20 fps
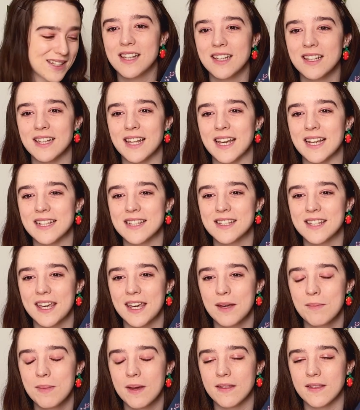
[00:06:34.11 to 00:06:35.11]
The
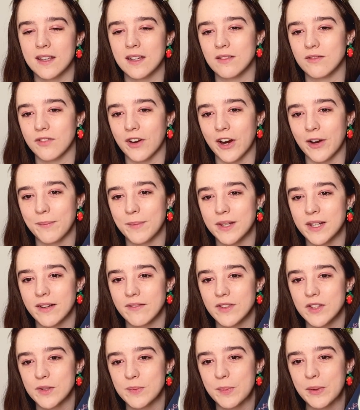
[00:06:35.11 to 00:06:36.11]
landscape and the environment of
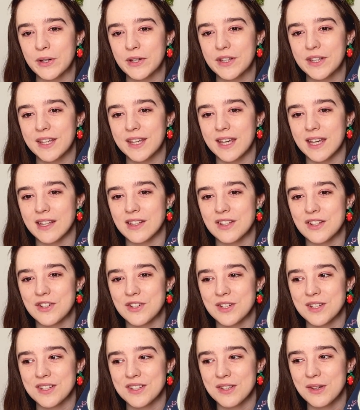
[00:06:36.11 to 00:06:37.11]
this book is
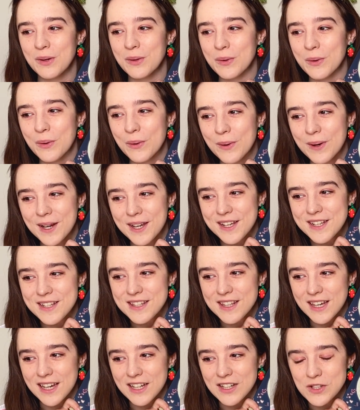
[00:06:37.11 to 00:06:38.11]
just glorious.
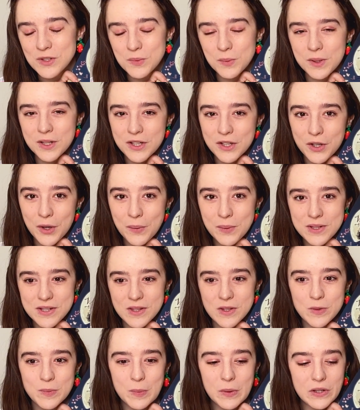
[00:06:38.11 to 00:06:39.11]
Like, I just want to go into
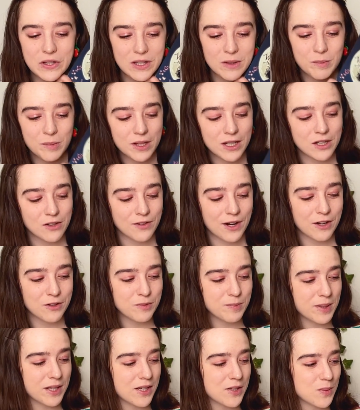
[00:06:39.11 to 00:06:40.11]
this book and play around
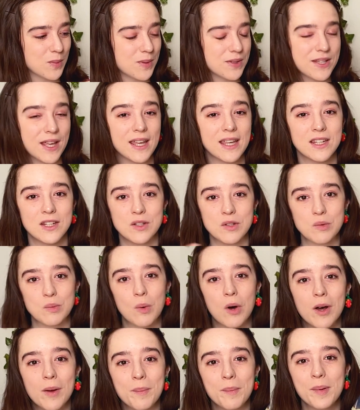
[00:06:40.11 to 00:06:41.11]
because we're set in a
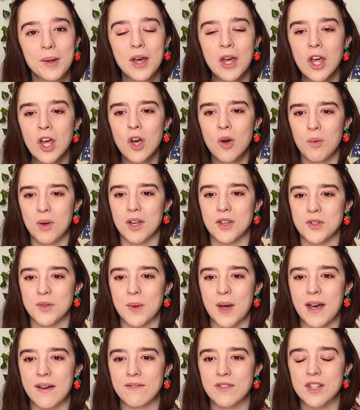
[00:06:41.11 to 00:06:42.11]
swamp. We also
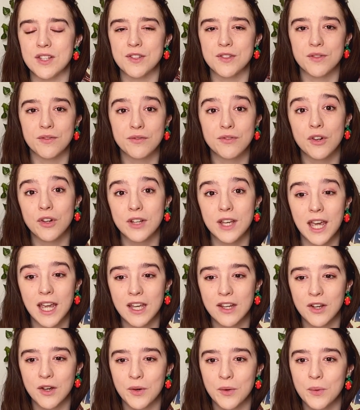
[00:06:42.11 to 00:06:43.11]
have this
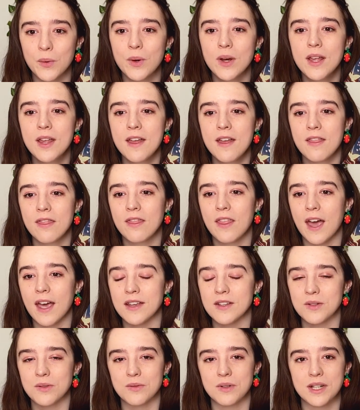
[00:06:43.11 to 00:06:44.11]
volcano that
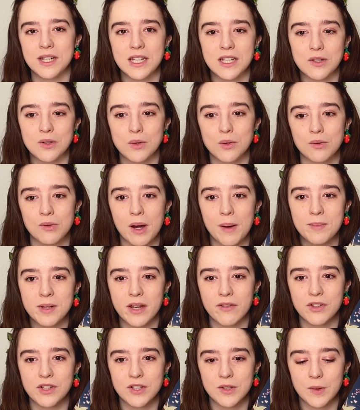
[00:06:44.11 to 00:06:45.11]
is threatening to erupt
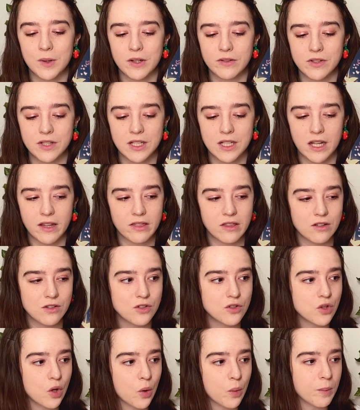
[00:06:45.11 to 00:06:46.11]
every so often, and there's
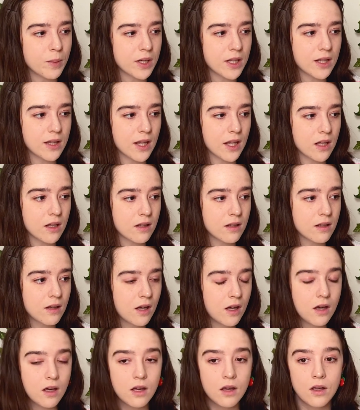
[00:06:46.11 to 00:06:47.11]
so many like
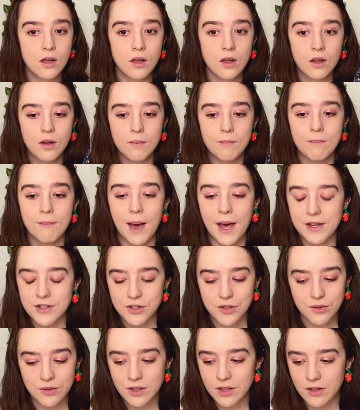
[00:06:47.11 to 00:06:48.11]

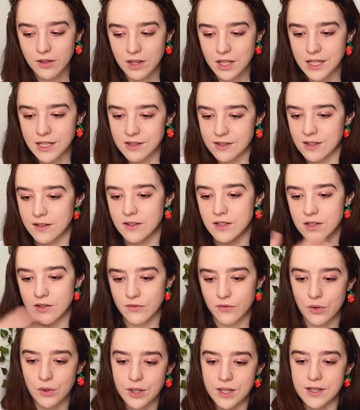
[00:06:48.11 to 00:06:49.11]
magical little things in this
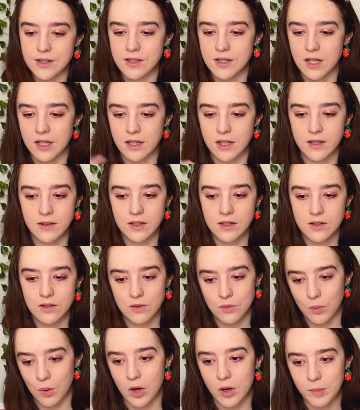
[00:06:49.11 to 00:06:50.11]
forest and in this
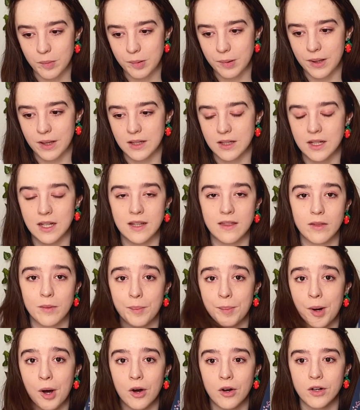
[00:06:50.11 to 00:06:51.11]
swamp and in the
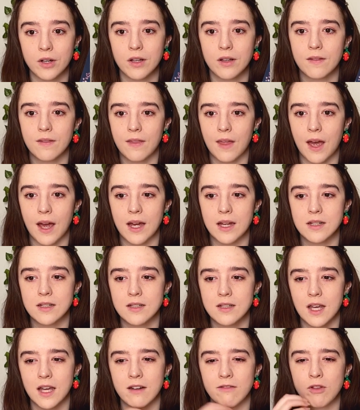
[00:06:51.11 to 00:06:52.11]
bog that
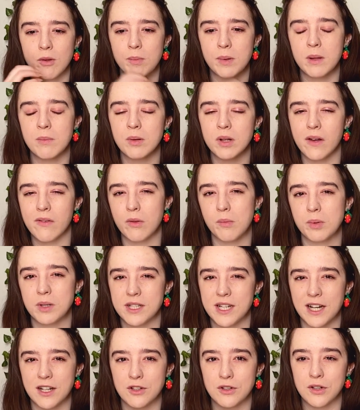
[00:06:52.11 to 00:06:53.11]
kind of the people of the
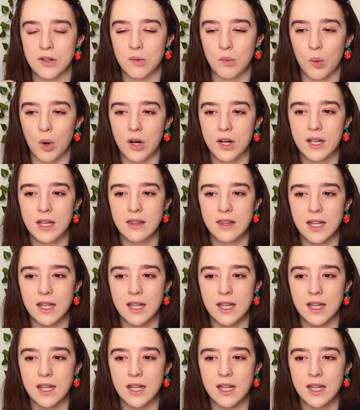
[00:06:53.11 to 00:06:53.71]
Protectorate work in.